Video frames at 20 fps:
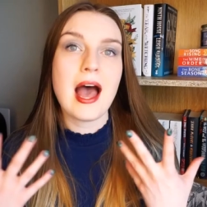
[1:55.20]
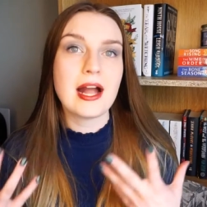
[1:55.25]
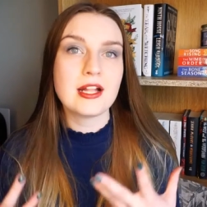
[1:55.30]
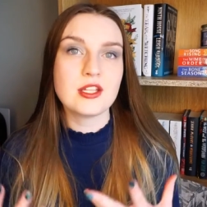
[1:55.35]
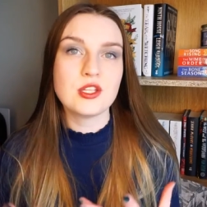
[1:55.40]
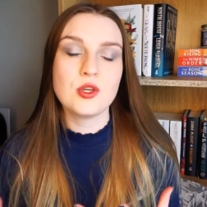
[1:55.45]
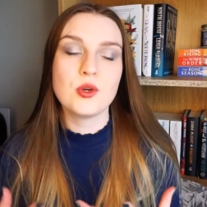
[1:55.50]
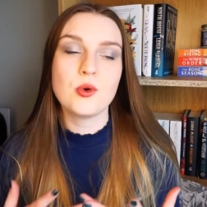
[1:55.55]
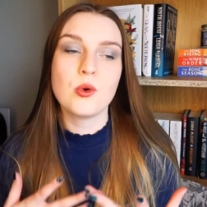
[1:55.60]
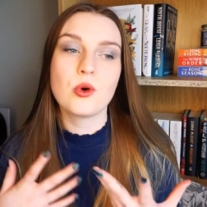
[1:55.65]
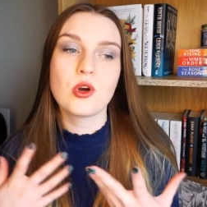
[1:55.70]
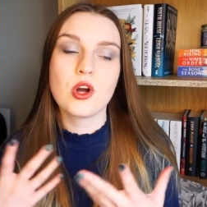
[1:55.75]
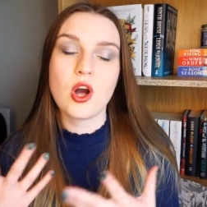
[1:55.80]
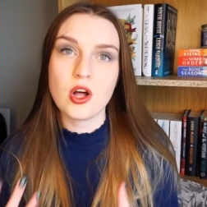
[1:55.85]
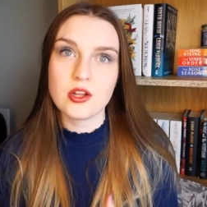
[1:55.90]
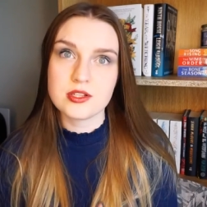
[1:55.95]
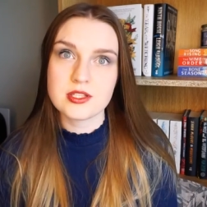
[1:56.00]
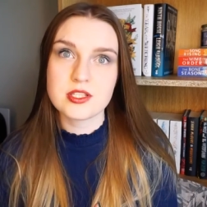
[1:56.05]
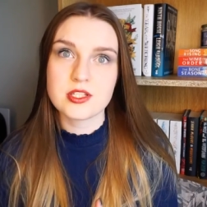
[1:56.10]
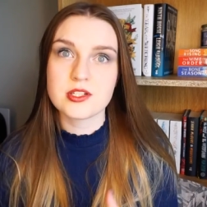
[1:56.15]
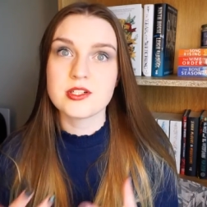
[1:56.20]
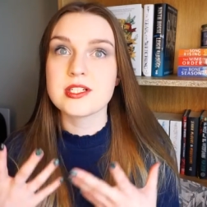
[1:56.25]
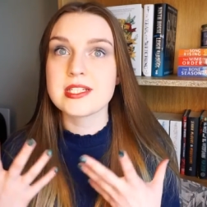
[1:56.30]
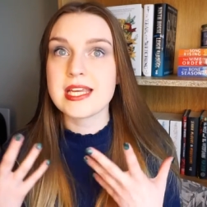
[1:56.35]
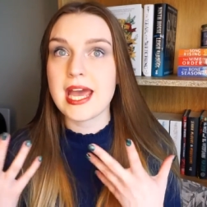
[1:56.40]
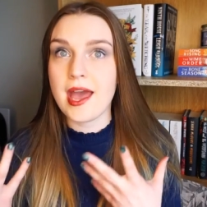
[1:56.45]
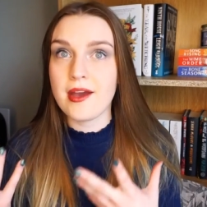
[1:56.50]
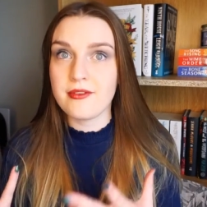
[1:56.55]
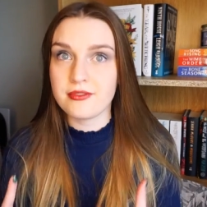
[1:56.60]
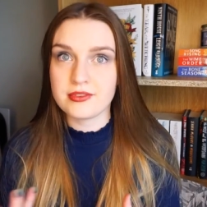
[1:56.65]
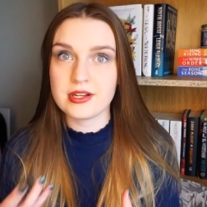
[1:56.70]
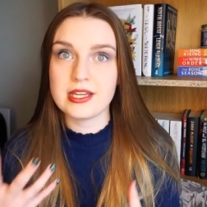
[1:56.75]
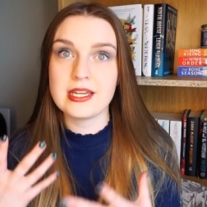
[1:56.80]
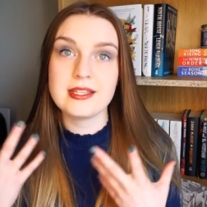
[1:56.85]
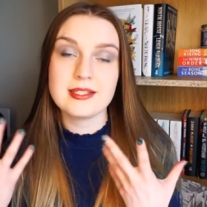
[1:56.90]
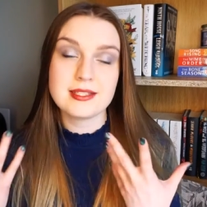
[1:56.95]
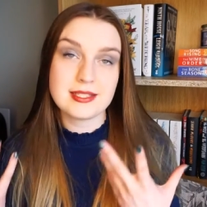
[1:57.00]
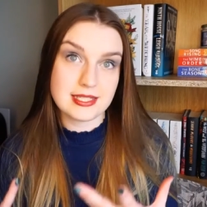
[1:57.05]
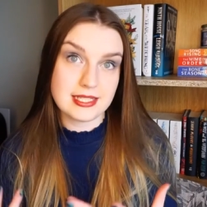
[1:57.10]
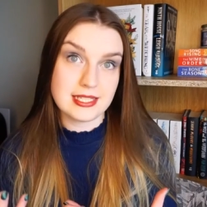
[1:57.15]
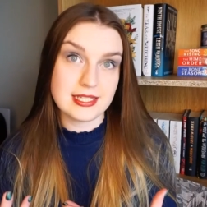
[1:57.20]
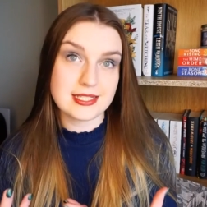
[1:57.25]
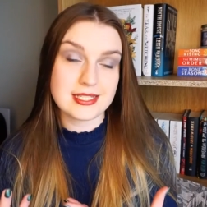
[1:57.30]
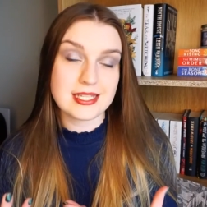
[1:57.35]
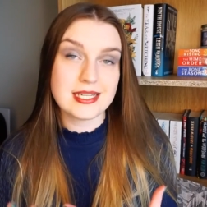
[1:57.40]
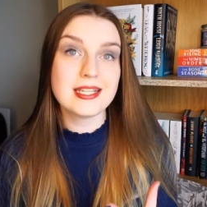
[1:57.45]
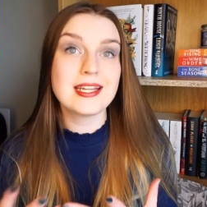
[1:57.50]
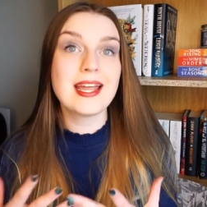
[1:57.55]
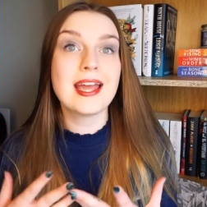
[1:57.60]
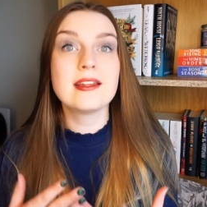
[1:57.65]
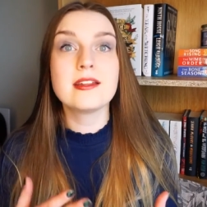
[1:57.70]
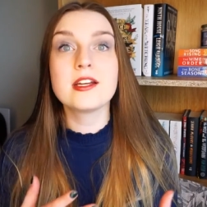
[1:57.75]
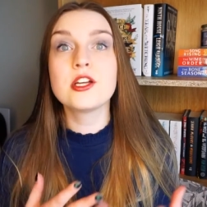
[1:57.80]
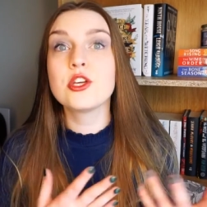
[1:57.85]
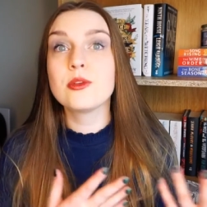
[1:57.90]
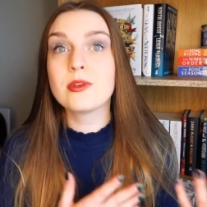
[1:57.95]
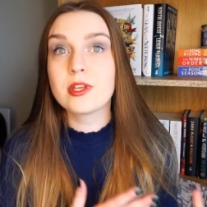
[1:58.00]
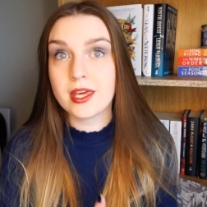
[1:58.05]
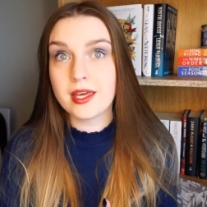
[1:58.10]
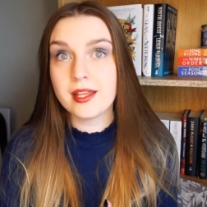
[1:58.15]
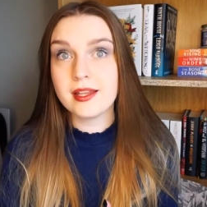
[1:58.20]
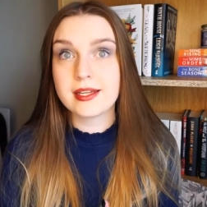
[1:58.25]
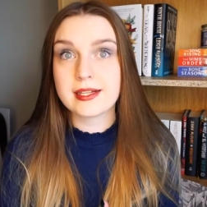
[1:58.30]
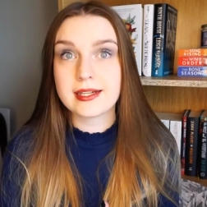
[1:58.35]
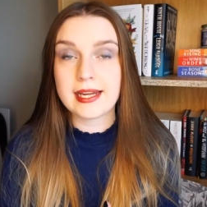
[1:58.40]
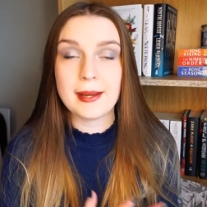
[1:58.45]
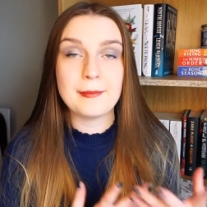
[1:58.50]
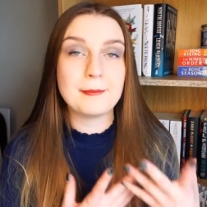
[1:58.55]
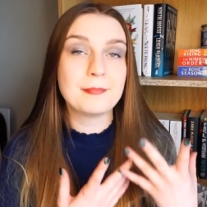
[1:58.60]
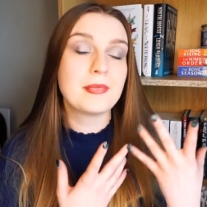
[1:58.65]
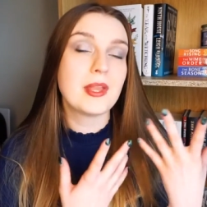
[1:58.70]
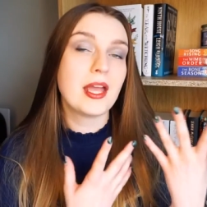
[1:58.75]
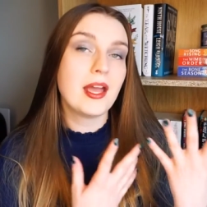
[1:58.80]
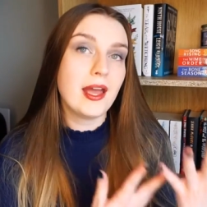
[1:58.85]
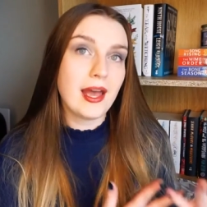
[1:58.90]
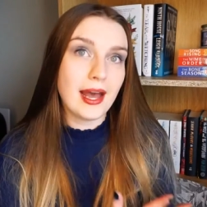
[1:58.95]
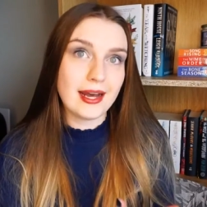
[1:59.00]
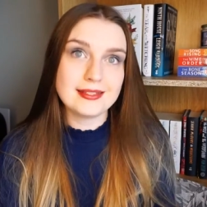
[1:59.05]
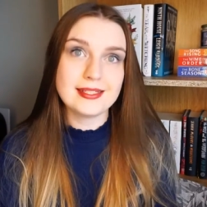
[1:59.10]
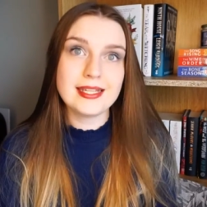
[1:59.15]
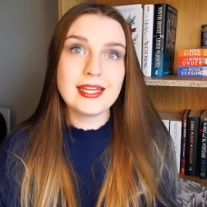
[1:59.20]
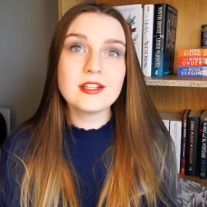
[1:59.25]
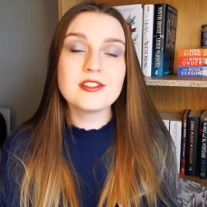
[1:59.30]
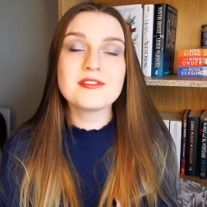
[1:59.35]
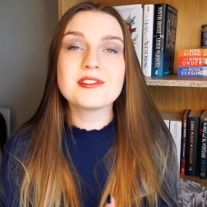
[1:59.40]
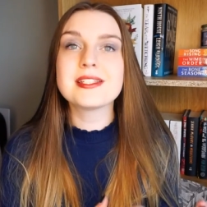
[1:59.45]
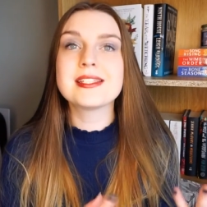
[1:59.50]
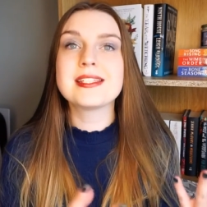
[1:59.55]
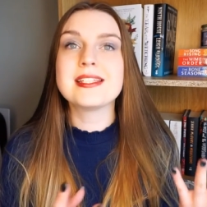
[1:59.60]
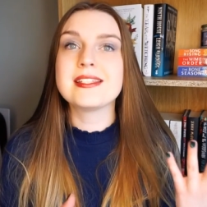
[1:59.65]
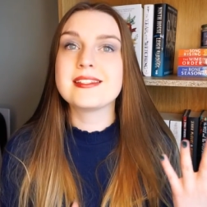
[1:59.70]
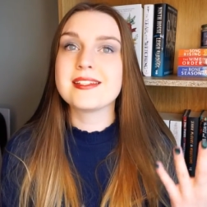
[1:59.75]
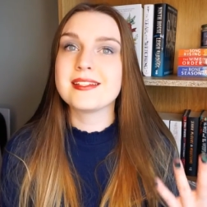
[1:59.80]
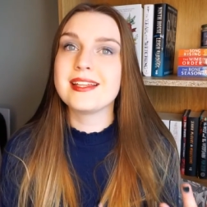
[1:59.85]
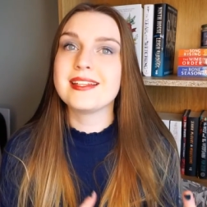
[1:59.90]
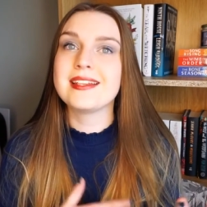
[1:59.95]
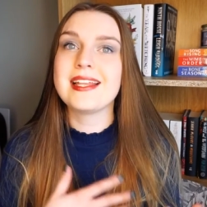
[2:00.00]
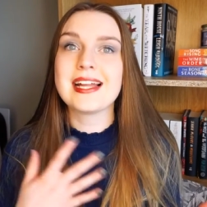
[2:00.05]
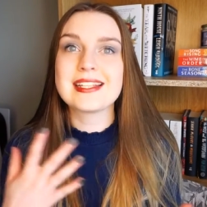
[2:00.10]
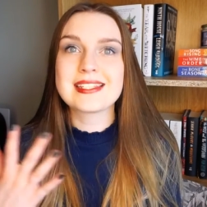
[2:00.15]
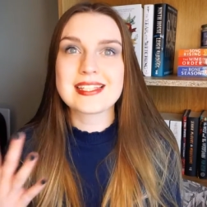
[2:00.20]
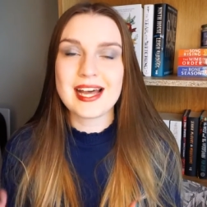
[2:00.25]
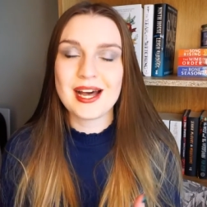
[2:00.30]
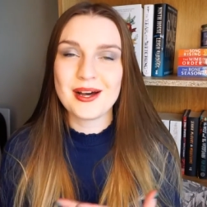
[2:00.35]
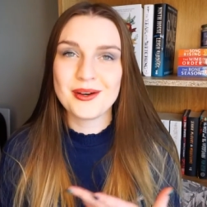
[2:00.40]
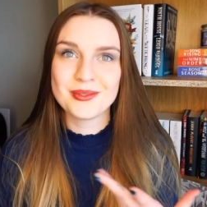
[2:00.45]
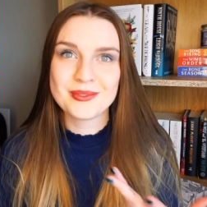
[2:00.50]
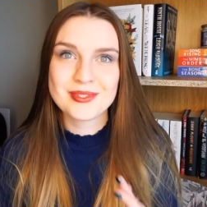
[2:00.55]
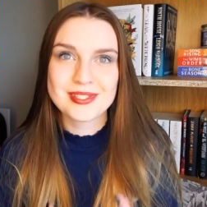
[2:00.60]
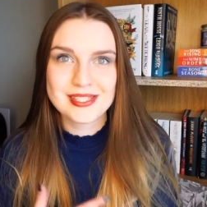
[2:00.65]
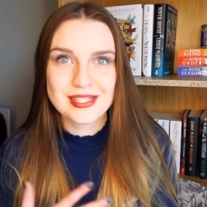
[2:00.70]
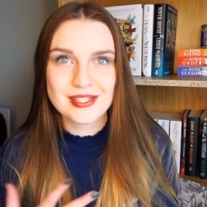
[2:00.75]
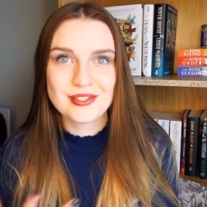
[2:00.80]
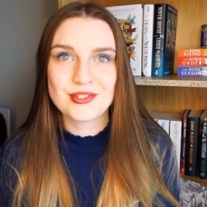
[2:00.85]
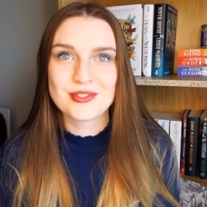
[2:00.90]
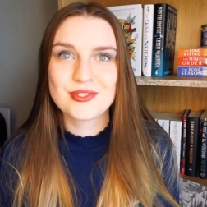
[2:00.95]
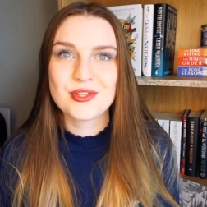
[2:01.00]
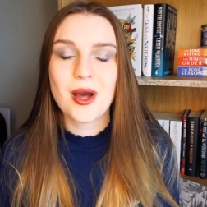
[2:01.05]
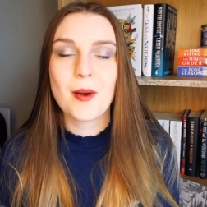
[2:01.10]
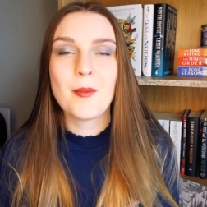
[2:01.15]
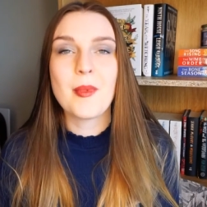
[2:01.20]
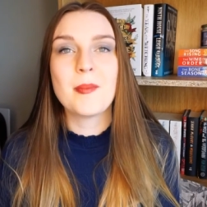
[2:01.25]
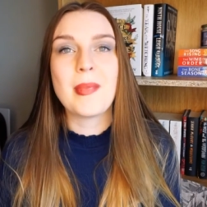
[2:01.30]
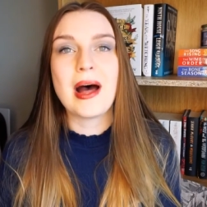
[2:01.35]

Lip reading: a new consort every season and then killing them at the end of the season, and that's how seasons come